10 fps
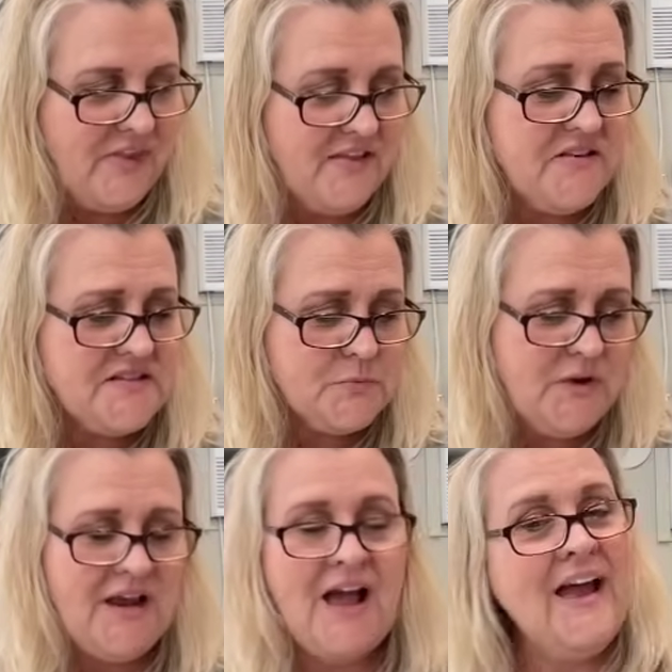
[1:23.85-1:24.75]
This
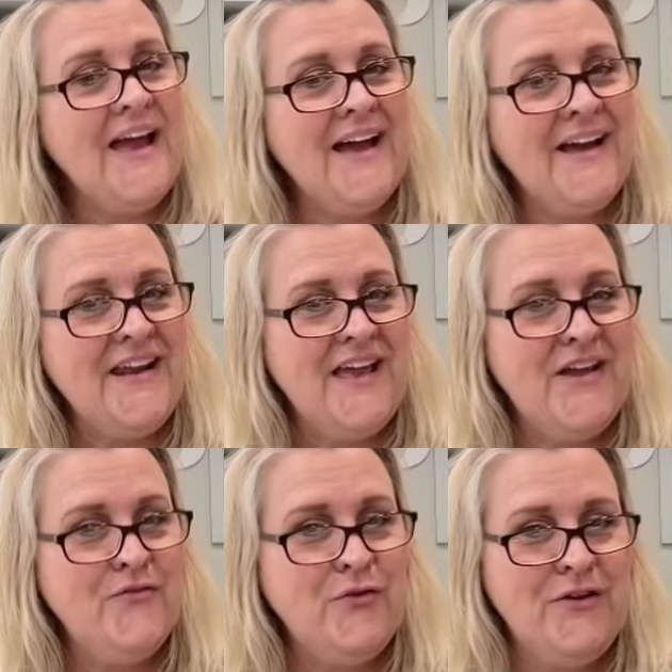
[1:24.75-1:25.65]
week I had a
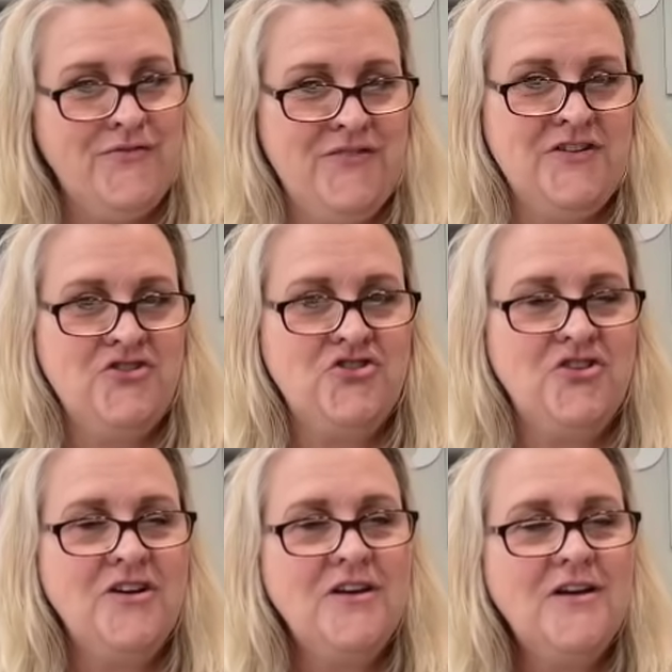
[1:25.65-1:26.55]
fully finished
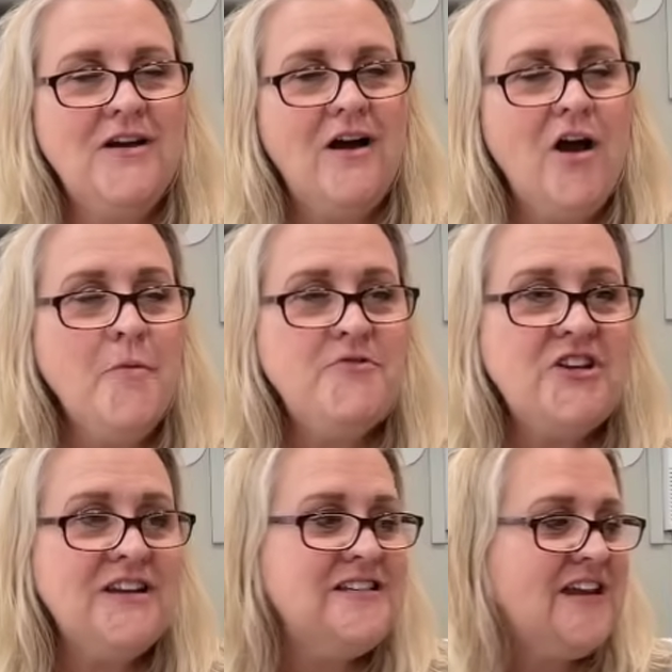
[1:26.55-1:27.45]

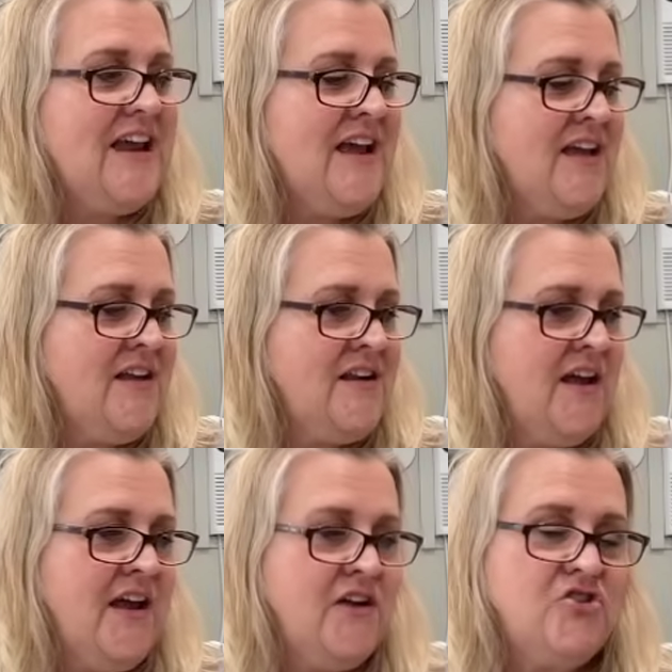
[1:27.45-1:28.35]
object, and I
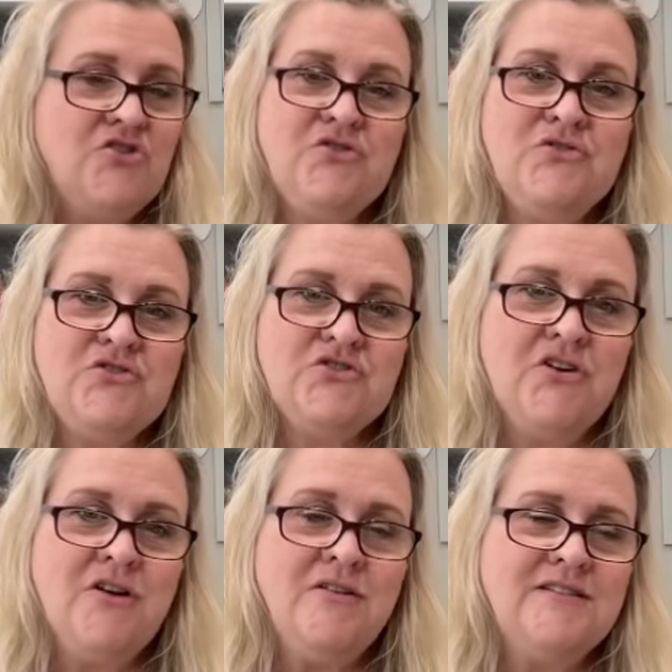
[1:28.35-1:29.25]
had 2 new
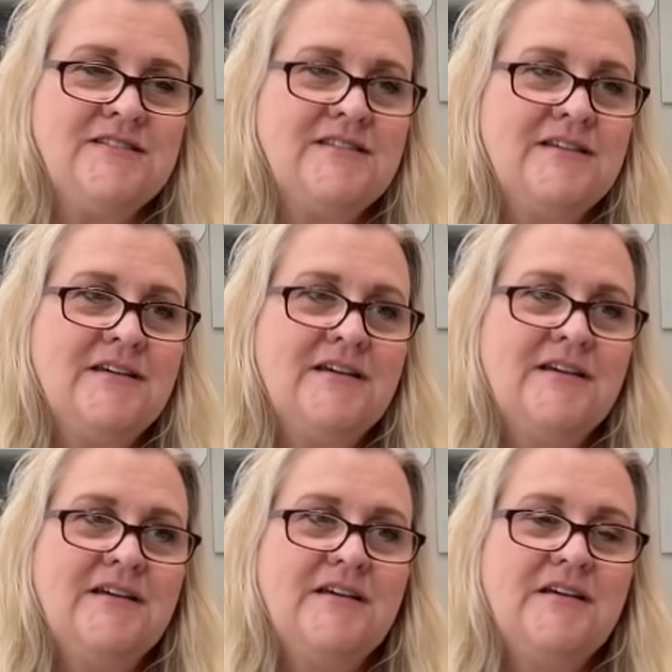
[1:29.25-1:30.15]
starts,
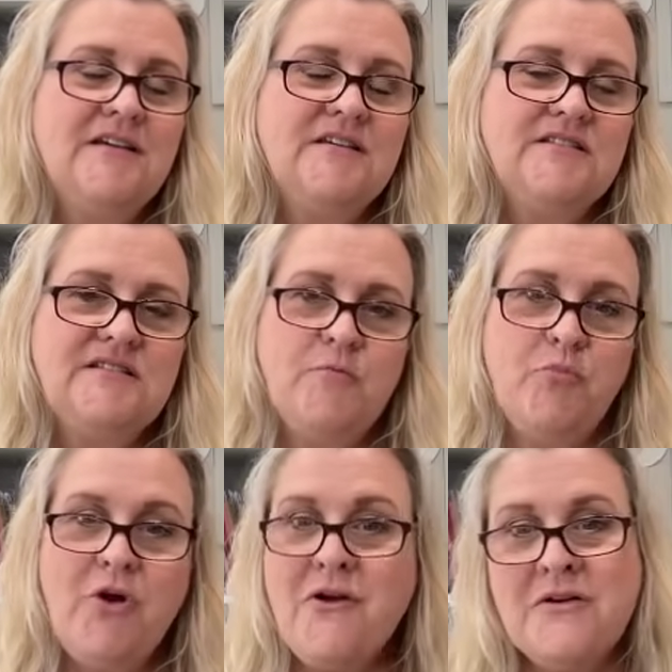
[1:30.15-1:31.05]
some
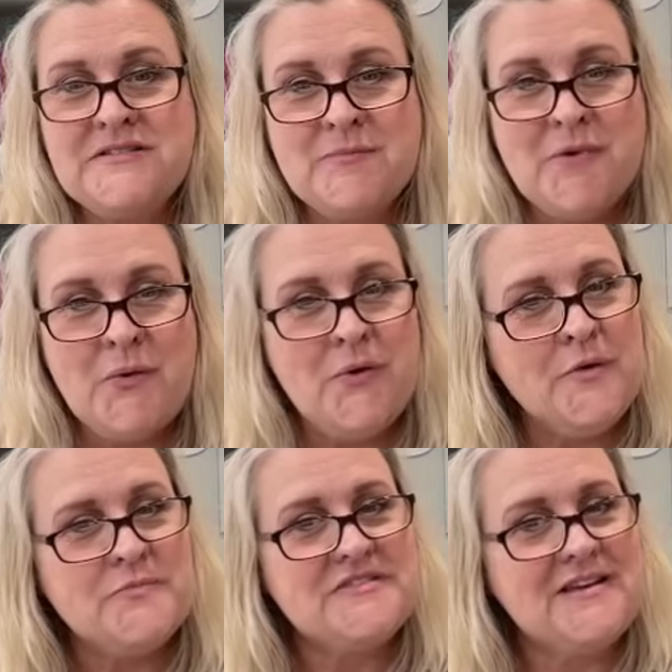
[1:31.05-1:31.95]
progress on my
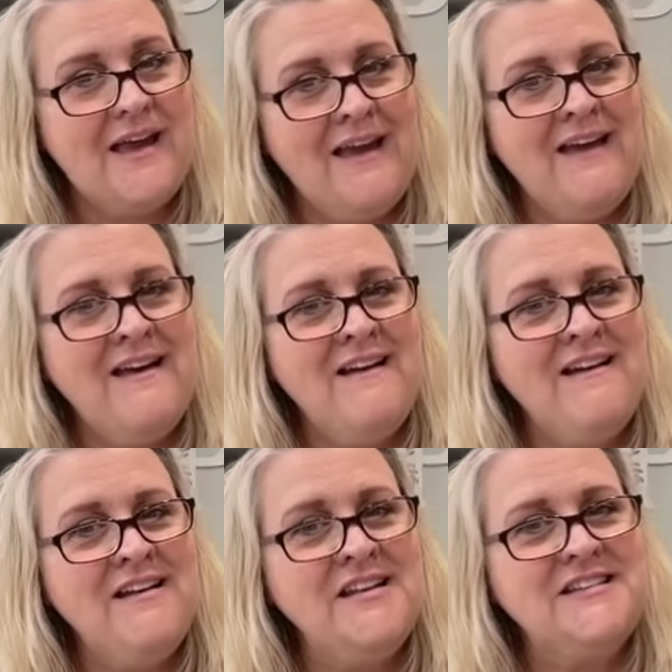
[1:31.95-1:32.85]
whips,
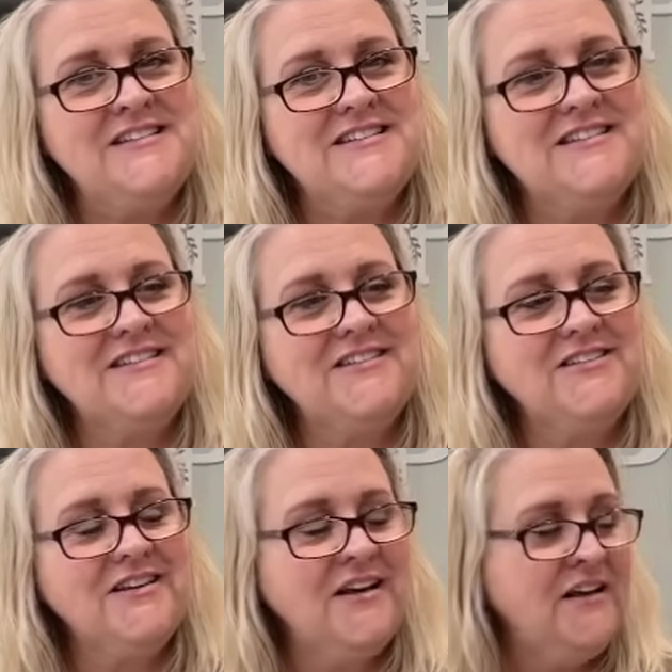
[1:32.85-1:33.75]
and
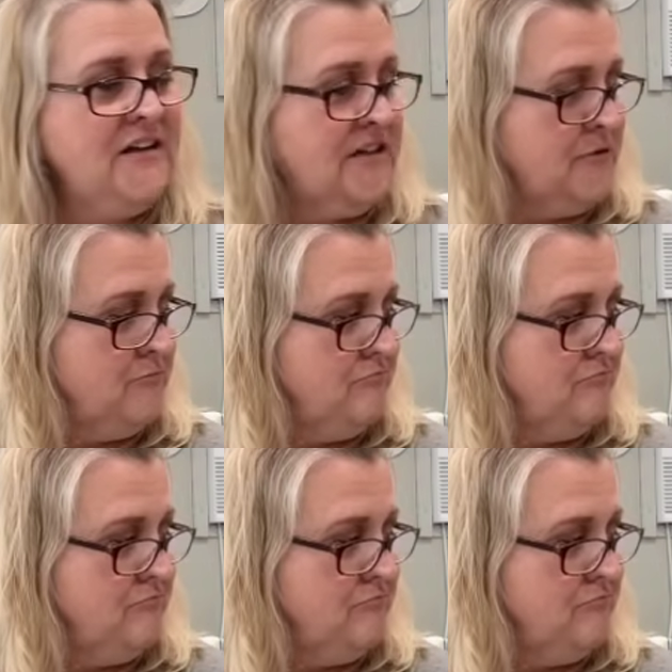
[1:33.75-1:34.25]
a